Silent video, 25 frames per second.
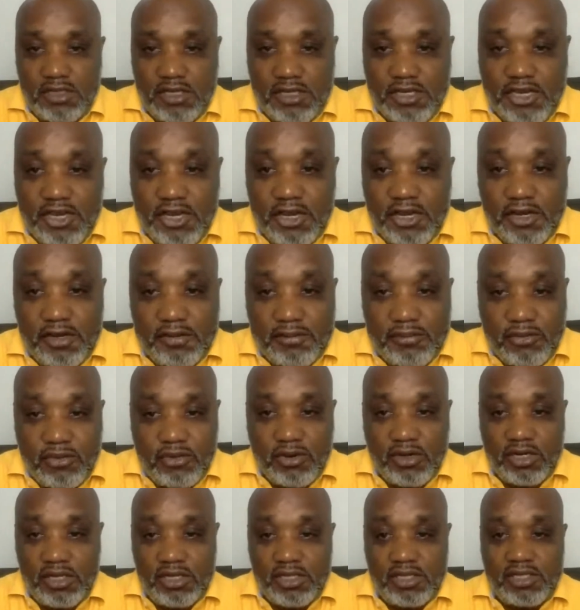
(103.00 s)
the Dairy
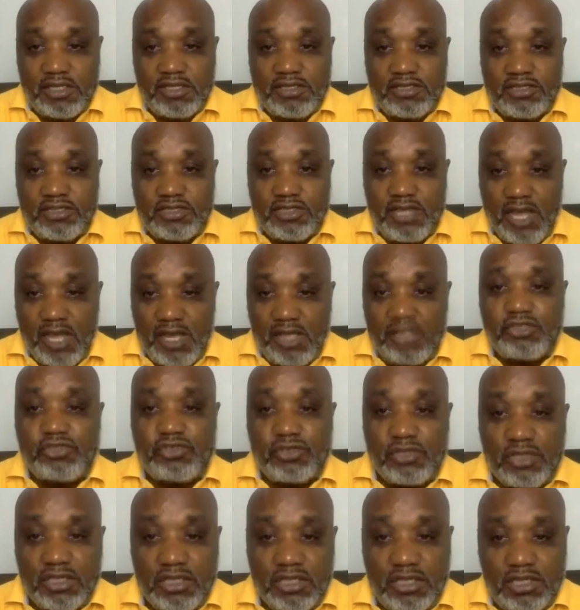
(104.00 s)
Board is
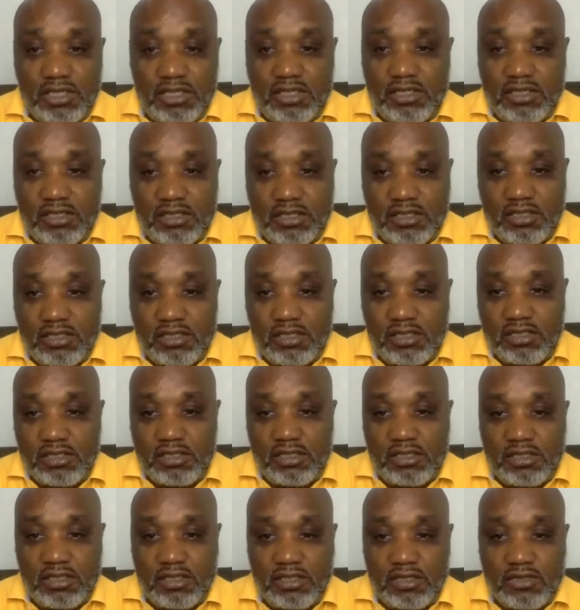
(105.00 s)
actually
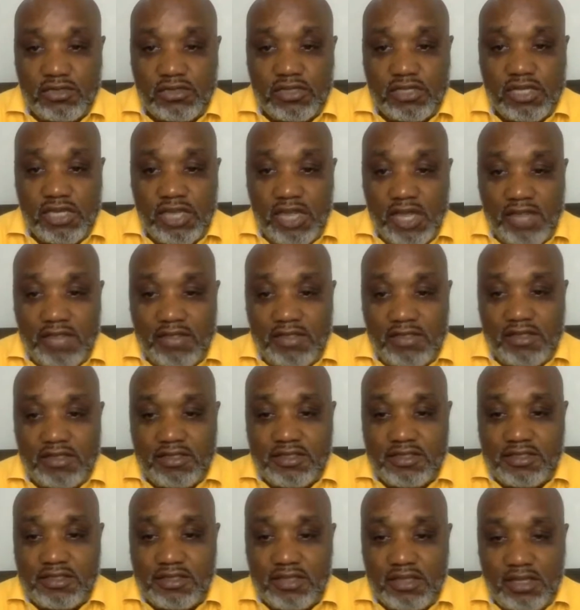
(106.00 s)
looking at
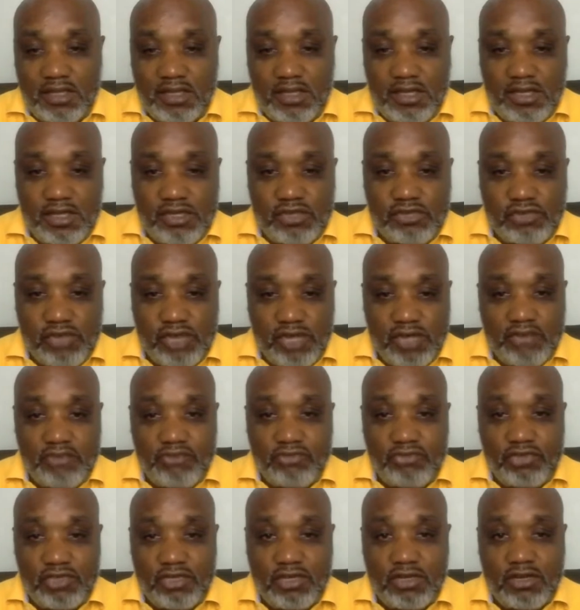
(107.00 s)
this and trying
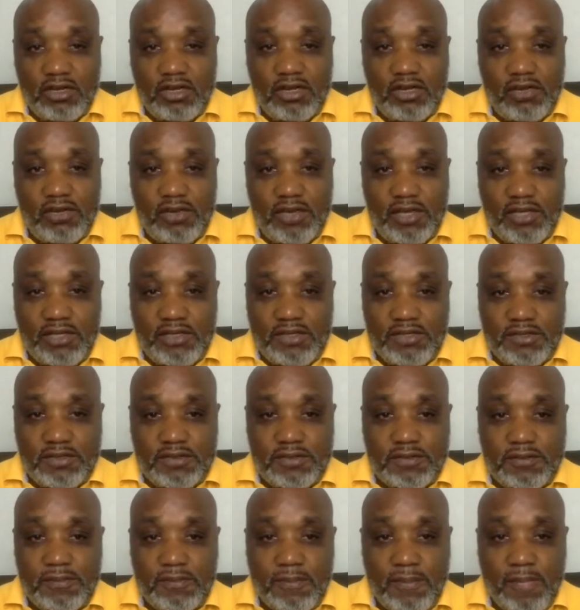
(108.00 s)
to figure out a way
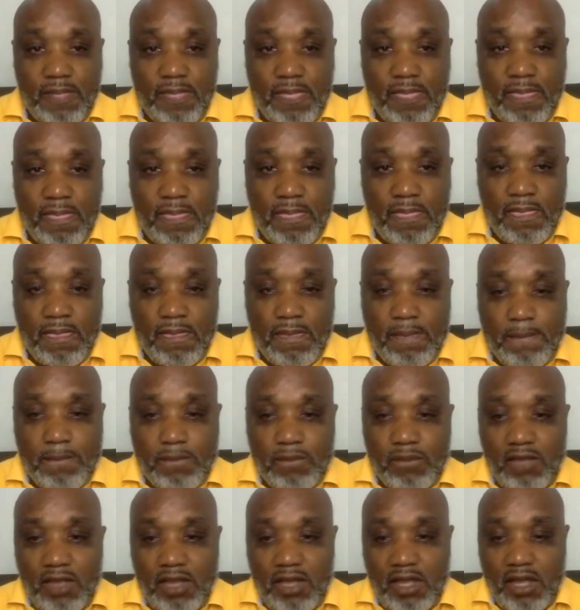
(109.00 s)
to
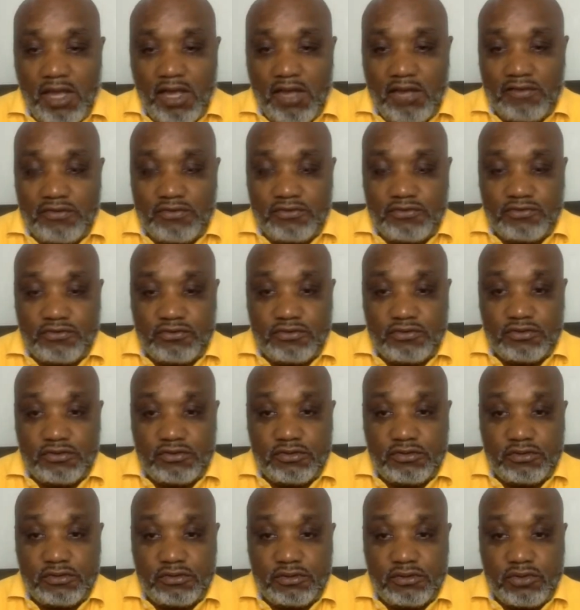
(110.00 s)
have
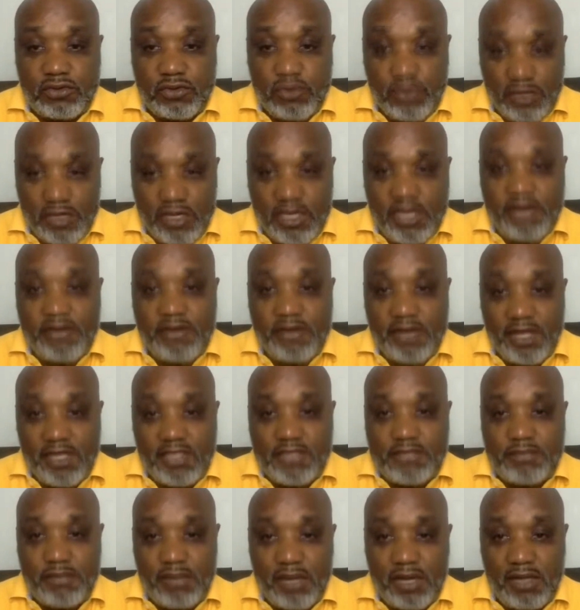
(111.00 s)
goat dairy
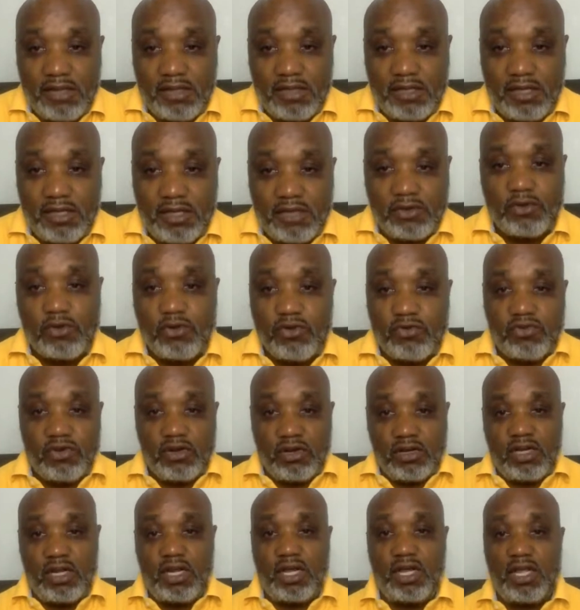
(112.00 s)
as part of their
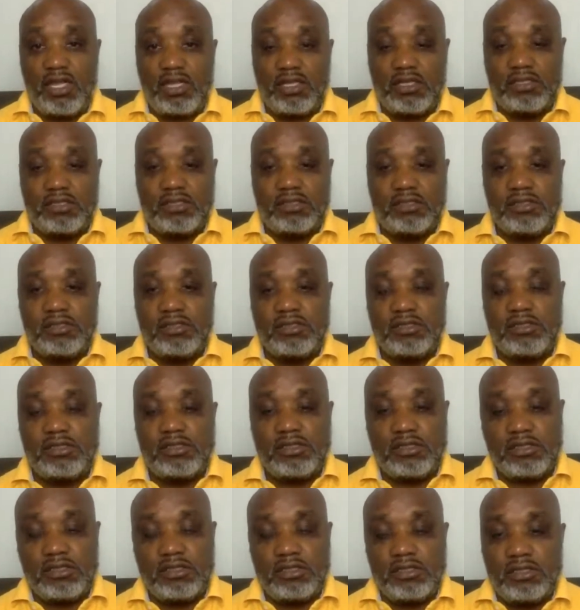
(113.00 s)
overall
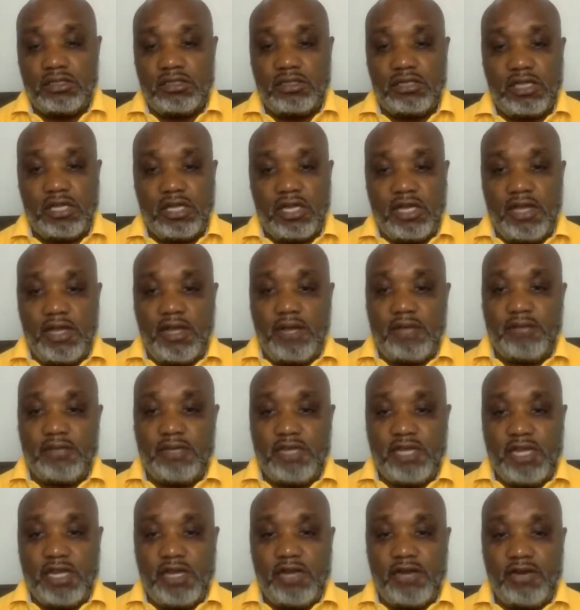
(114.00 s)

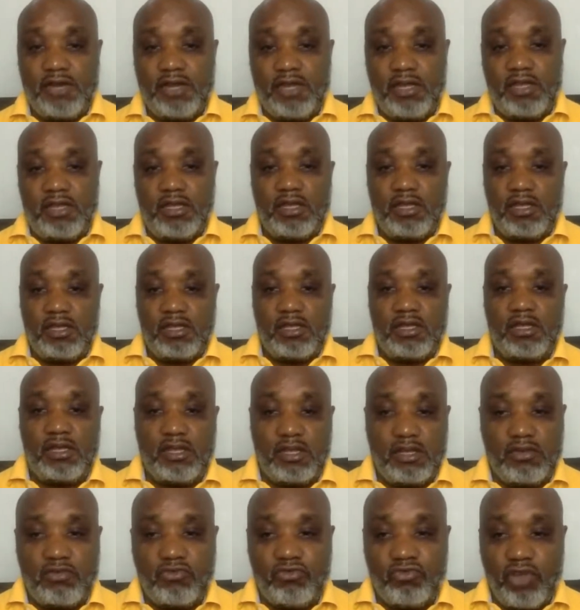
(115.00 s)
um, dairy
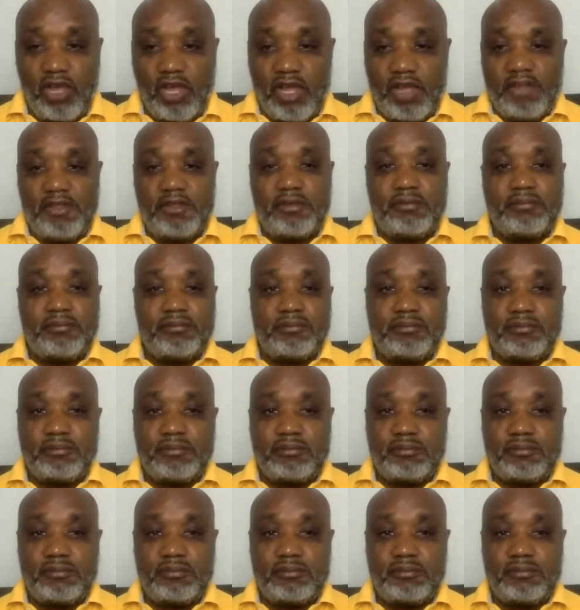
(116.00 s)
volume,